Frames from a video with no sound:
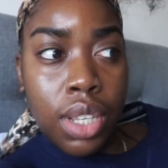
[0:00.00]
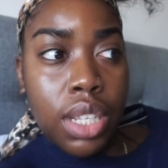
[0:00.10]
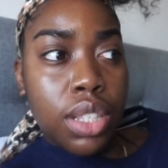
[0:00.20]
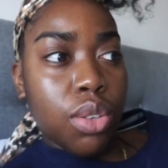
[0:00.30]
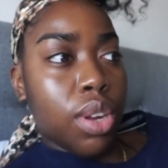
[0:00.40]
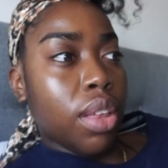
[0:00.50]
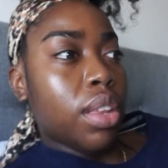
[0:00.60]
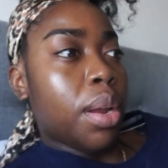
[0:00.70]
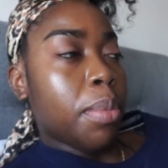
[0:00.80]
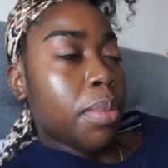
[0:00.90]
And so now
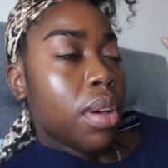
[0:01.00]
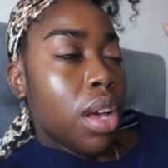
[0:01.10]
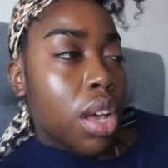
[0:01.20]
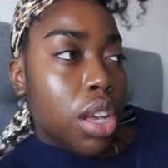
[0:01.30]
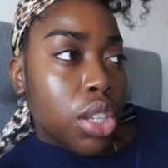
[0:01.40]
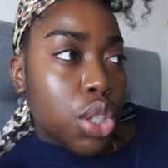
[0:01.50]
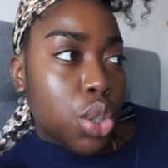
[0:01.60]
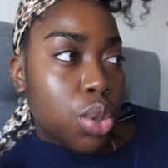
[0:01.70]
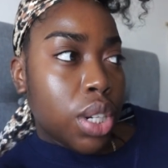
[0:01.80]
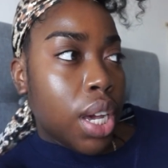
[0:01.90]
that I'm
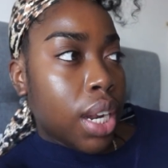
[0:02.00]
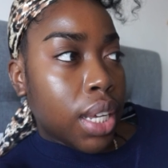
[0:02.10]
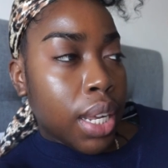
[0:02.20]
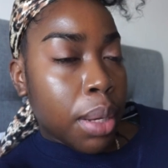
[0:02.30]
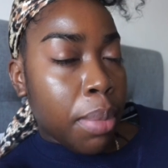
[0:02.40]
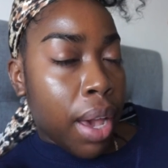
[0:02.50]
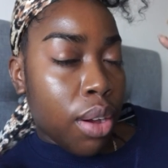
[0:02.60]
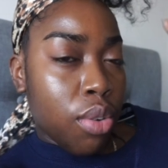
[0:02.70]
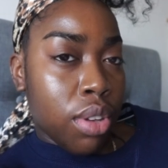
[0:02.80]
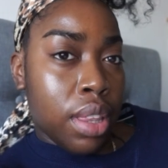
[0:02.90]
sort of kind of getting
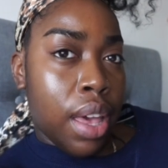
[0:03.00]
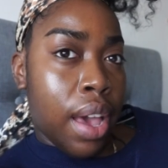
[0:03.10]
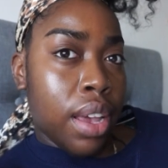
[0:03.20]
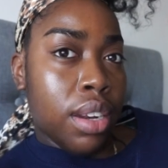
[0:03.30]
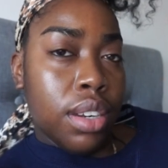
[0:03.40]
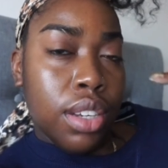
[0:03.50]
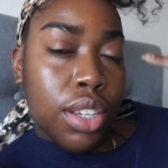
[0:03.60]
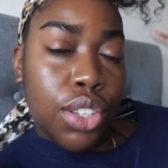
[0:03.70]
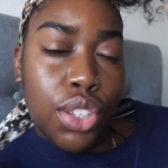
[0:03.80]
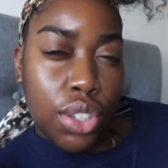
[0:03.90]
back on that
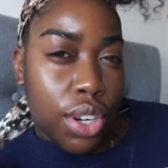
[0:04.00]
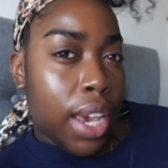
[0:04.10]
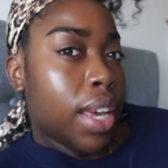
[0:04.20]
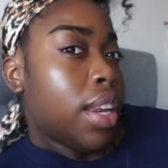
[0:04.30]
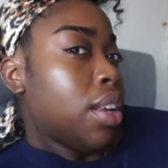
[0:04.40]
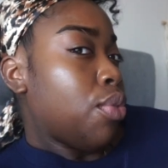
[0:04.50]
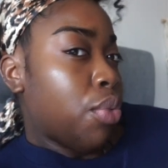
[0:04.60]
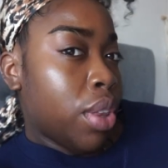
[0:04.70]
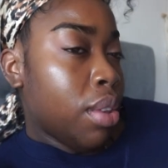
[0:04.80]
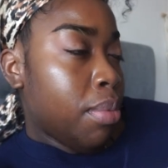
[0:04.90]
circadian
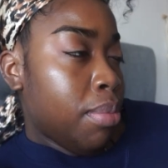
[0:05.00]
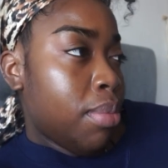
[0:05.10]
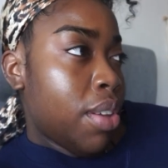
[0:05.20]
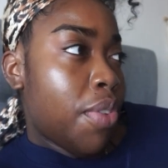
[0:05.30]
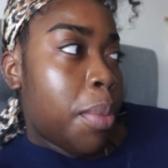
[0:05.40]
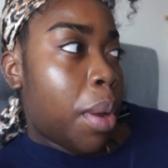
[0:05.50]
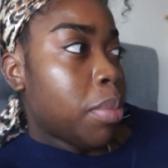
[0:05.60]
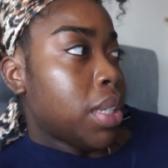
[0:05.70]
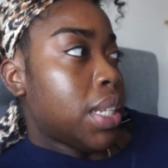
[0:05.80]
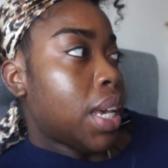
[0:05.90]
rhythm, if I'm not
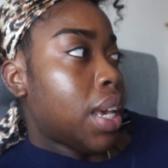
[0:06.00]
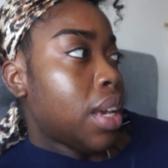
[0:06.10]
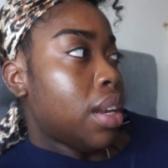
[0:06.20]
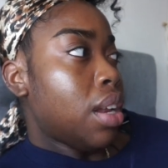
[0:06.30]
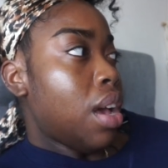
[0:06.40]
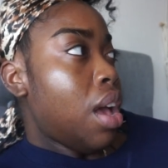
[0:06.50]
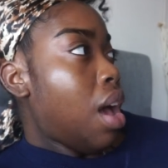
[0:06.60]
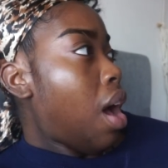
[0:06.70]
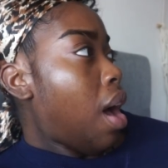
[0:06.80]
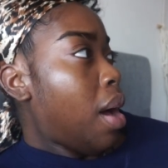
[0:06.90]
mistaken,
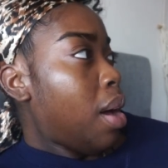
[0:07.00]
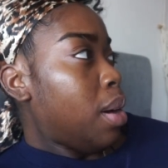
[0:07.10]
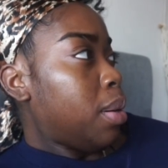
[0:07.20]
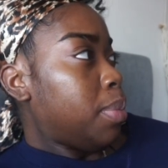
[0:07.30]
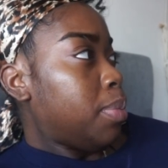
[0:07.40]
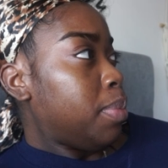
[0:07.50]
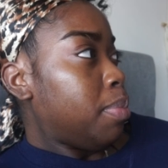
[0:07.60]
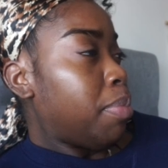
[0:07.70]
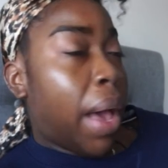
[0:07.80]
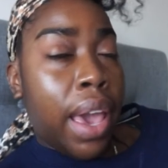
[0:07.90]
um,
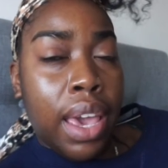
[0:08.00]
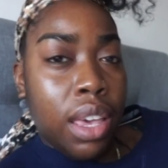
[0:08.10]
by